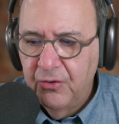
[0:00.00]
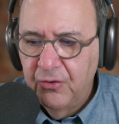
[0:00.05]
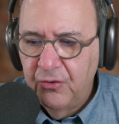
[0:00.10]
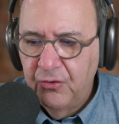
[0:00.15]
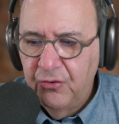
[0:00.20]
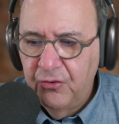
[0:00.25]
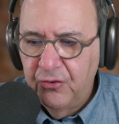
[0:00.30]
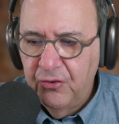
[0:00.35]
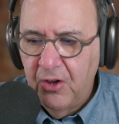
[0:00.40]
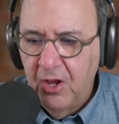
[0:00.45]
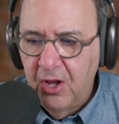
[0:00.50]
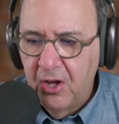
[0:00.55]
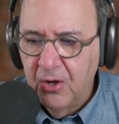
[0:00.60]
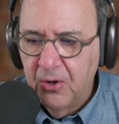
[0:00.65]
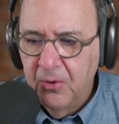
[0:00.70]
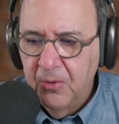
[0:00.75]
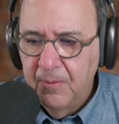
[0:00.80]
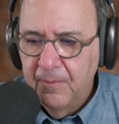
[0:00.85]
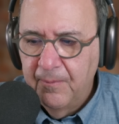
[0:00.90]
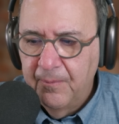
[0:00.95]

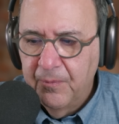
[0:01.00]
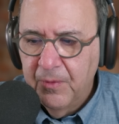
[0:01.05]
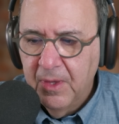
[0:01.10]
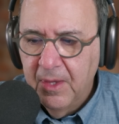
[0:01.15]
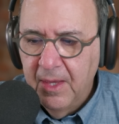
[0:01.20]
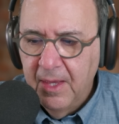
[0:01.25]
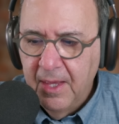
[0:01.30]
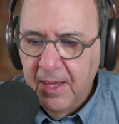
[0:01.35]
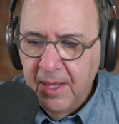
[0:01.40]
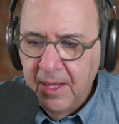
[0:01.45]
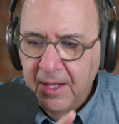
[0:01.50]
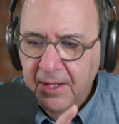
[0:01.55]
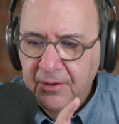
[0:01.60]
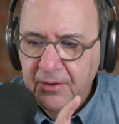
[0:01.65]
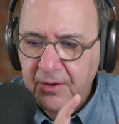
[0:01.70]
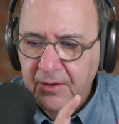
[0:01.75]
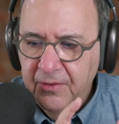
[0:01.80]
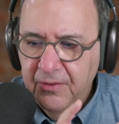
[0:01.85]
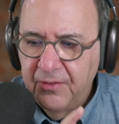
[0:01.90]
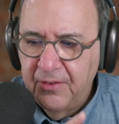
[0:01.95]
So,
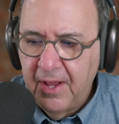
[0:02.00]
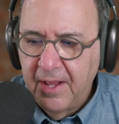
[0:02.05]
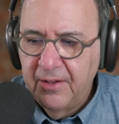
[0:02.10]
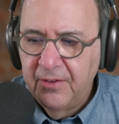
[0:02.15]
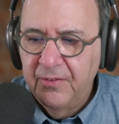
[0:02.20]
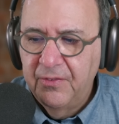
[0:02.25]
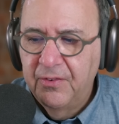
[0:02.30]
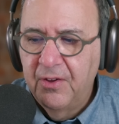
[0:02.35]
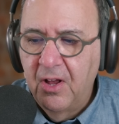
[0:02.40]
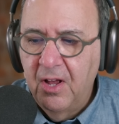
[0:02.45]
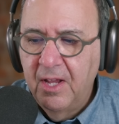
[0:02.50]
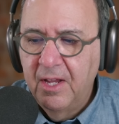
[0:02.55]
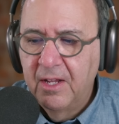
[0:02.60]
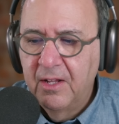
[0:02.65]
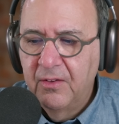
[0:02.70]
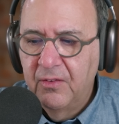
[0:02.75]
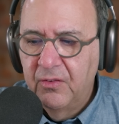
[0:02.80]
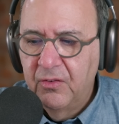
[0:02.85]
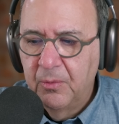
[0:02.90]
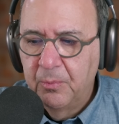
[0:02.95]
does data
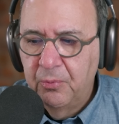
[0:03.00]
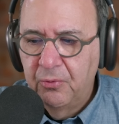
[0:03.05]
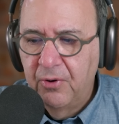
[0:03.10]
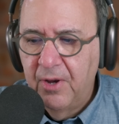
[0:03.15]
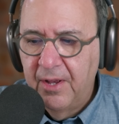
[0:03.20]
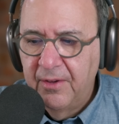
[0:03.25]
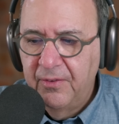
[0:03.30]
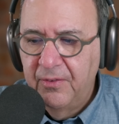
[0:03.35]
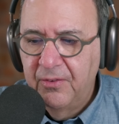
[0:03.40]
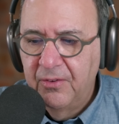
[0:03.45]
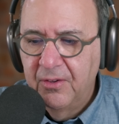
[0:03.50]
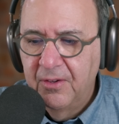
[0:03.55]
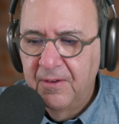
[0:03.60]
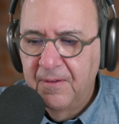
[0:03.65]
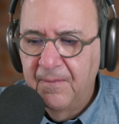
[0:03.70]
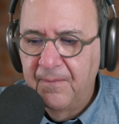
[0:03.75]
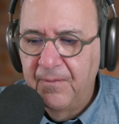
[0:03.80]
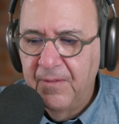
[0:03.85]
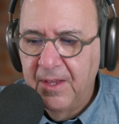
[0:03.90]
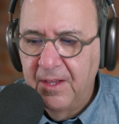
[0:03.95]
science suppress
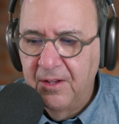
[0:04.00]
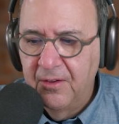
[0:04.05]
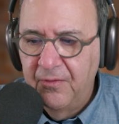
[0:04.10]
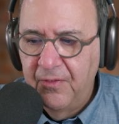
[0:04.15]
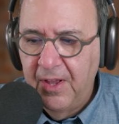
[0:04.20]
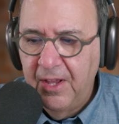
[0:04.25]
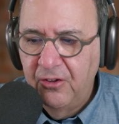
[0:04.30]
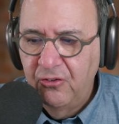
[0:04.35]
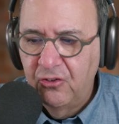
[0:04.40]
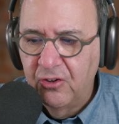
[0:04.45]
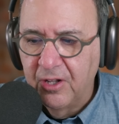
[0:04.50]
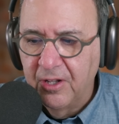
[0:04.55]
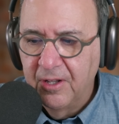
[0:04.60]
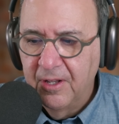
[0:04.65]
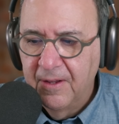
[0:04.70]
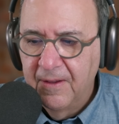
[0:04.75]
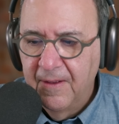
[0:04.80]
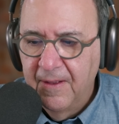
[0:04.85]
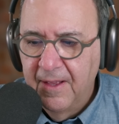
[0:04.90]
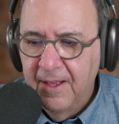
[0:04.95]
innovation?
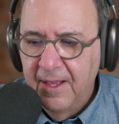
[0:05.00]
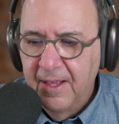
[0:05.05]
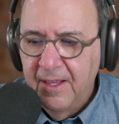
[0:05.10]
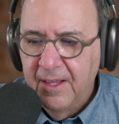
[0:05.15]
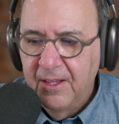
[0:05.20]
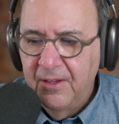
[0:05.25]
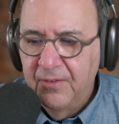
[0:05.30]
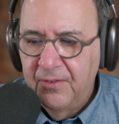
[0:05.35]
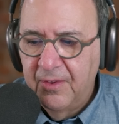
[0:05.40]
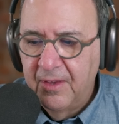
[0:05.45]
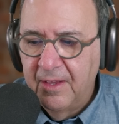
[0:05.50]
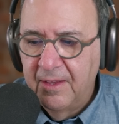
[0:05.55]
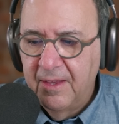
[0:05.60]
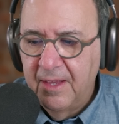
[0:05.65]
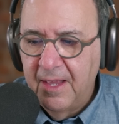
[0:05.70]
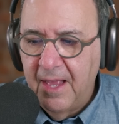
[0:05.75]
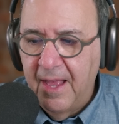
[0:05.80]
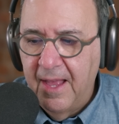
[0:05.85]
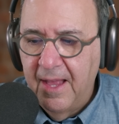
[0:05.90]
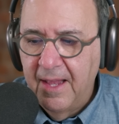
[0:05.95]
He's,
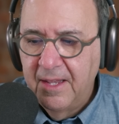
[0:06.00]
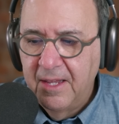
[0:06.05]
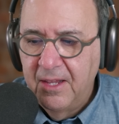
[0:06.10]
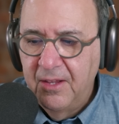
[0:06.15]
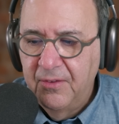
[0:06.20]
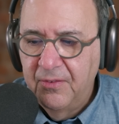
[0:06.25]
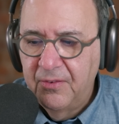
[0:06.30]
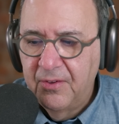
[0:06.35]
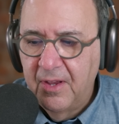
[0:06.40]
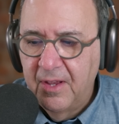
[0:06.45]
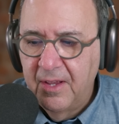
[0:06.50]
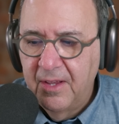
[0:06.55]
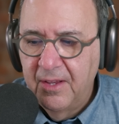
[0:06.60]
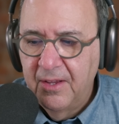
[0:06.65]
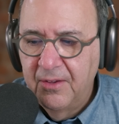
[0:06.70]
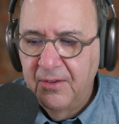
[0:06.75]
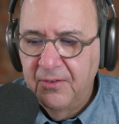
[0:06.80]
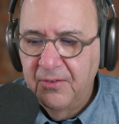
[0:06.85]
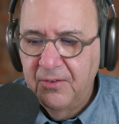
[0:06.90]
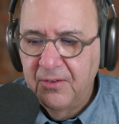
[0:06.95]
and he
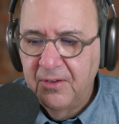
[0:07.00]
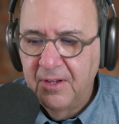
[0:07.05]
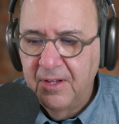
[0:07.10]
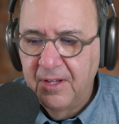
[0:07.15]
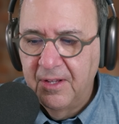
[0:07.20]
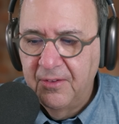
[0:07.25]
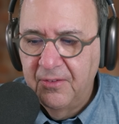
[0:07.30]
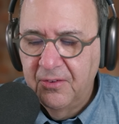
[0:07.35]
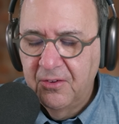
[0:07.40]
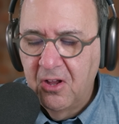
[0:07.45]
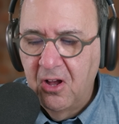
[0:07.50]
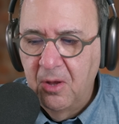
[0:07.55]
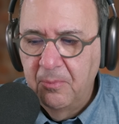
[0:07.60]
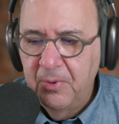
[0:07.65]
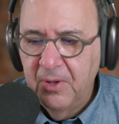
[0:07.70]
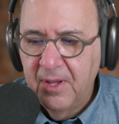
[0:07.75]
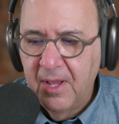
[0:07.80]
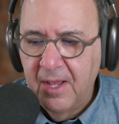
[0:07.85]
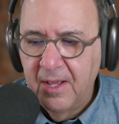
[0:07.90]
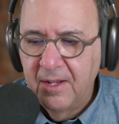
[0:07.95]
says it's
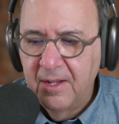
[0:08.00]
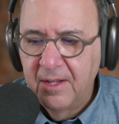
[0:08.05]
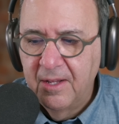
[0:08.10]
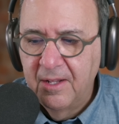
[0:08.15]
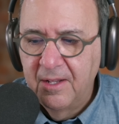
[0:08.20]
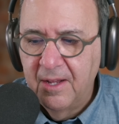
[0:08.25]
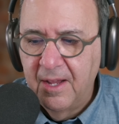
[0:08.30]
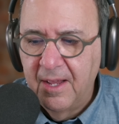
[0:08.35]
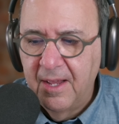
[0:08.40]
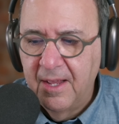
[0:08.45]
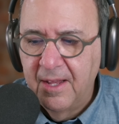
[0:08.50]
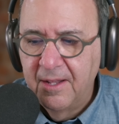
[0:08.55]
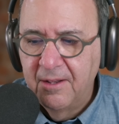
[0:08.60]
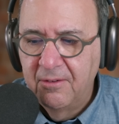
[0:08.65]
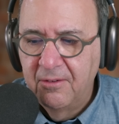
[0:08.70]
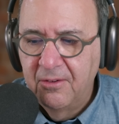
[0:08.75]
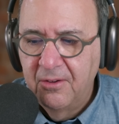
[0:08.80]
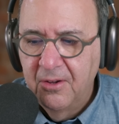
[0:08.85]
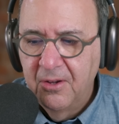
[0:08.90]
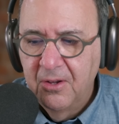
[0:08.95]
complicated.
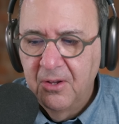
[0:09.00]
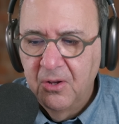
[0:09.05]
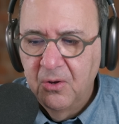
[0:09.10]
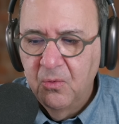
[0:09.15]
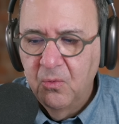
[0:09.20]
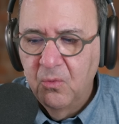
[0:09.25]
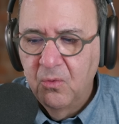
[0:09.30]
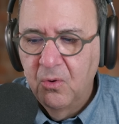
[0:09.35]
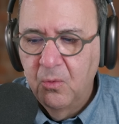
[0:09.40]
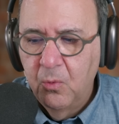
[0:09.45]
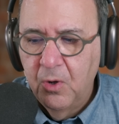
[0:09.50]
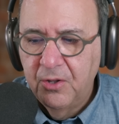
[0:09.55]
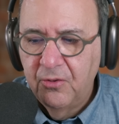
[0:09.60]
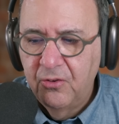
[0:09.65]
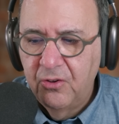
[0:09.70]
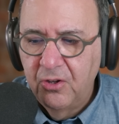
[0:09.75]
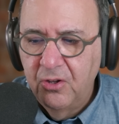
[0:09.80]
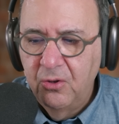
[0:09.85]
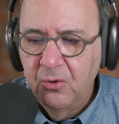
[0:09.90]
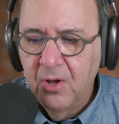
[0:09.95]
And what
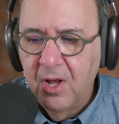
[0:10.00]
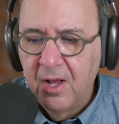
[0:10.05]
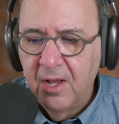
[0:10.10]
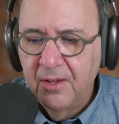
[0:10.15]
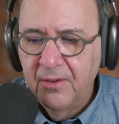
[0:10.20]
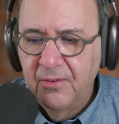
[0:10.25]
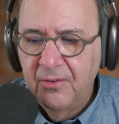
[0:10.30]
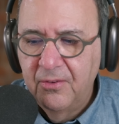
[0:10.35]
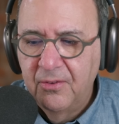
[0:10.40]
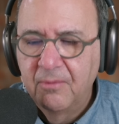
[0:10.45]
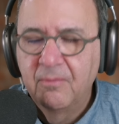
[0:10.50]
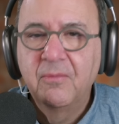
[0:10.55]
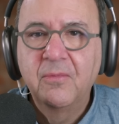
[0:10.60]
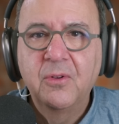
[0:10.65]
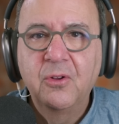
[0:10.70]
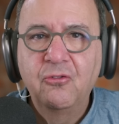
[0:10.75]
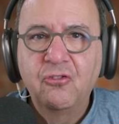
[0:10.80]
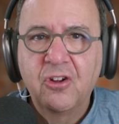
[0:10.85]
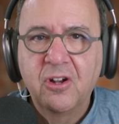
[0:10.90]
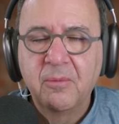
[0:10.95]
do you guys,
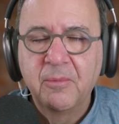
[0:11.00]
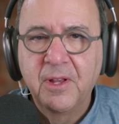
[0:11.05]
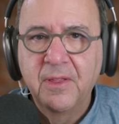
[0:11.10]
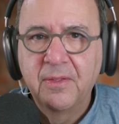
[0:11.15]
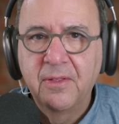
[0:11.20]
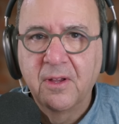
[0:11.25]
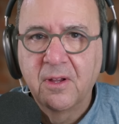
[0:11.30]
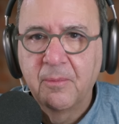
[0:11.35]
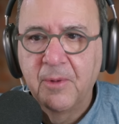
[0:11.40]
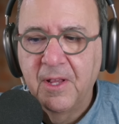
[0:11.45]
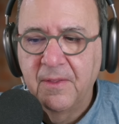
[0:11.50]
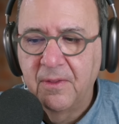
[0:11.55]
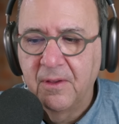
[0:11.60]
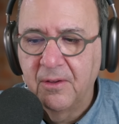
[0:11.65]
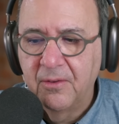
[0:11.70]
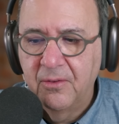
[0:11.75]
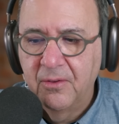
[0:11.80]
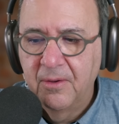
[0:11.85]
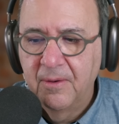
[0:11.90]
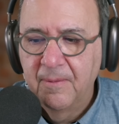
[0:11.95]
you gentlemen, think about
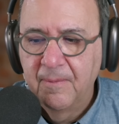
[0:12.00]
this?